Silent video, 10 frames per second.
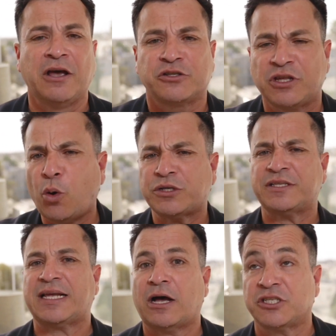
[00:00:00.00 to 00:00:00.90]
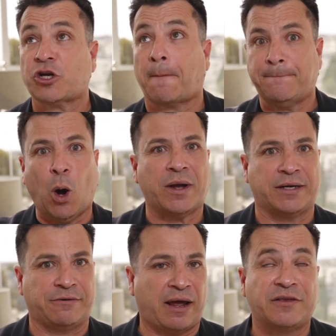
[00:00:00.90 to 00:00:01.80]
So they go into this house and they start
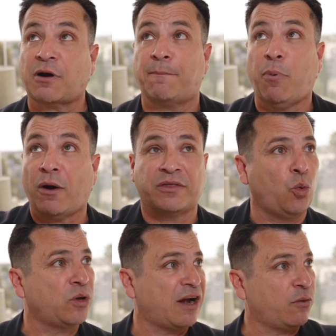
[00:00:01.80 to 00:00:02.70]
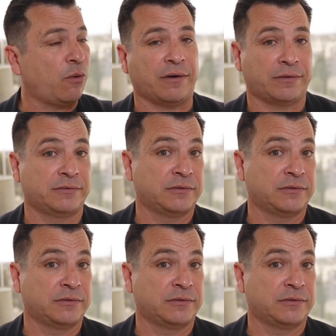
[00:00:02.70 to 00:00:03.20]
poking it, right? They start poking the wood everywhere.